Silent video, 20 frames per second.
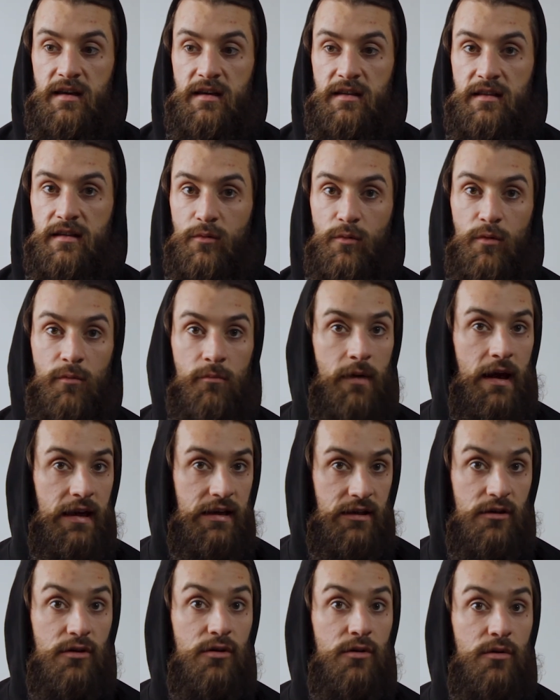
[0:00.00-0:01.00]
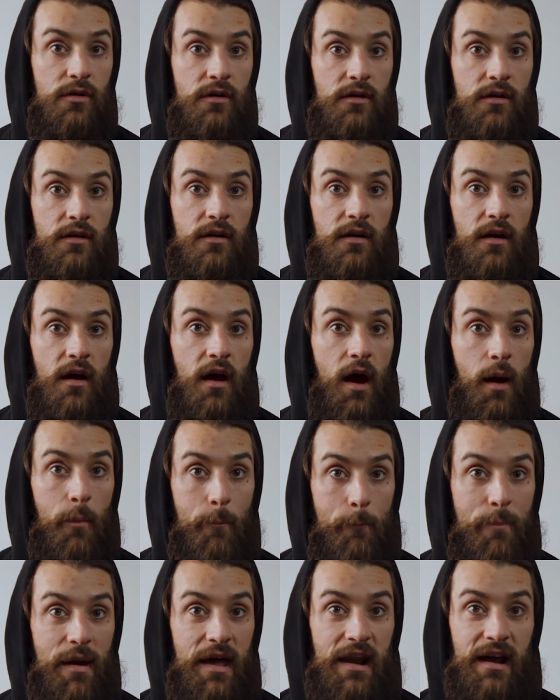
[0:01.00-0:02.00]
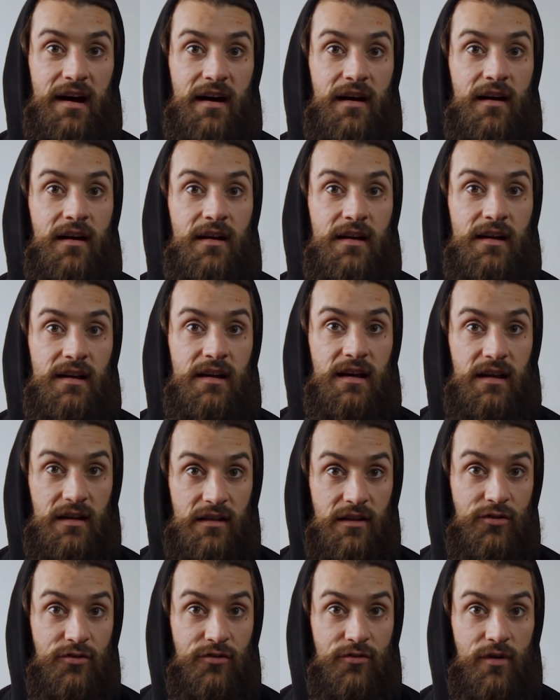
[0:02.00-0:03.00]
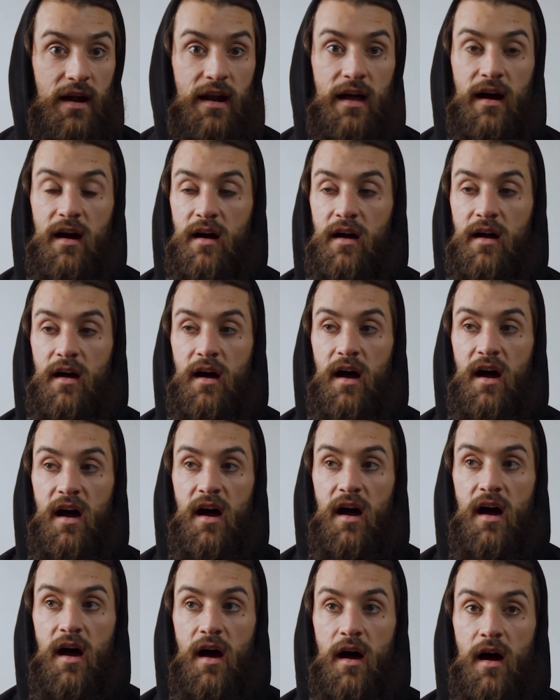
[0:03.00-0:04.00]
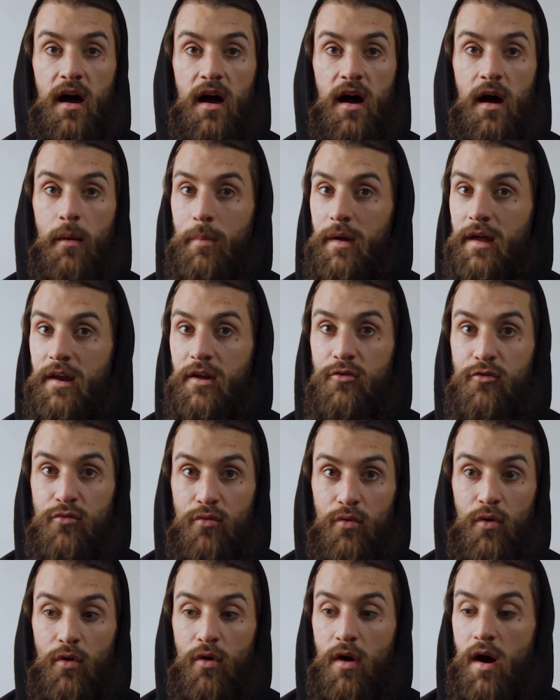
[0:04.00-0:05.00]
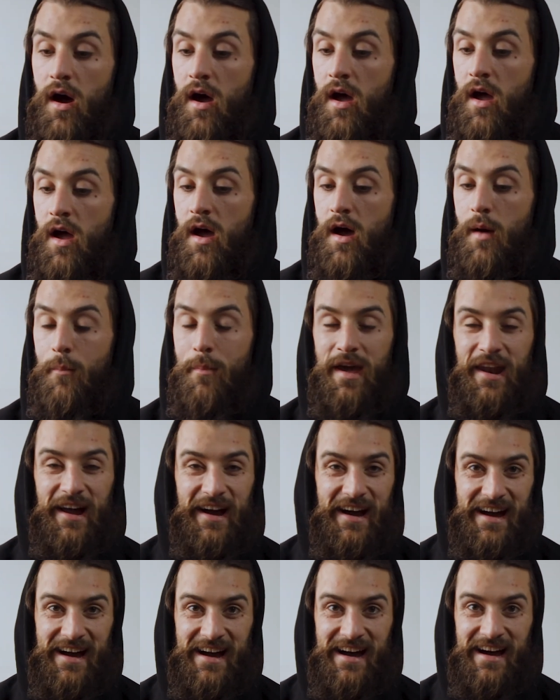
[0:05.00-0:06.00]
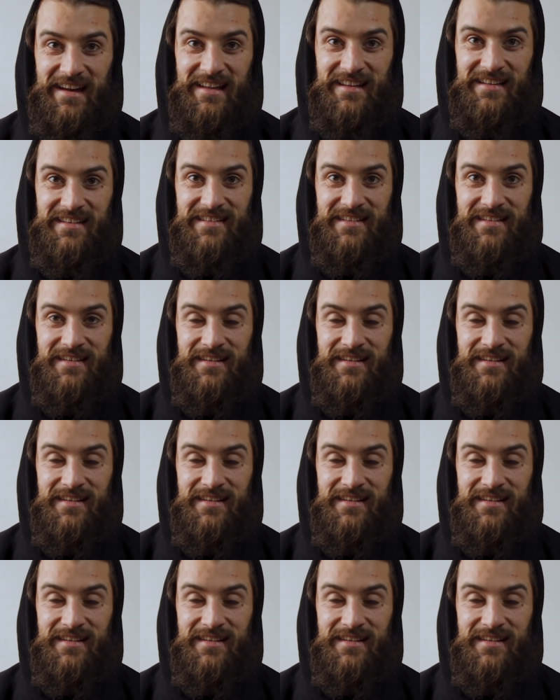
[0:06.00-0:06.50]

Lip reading: that will make you a better illustrator, a better drawer, better artist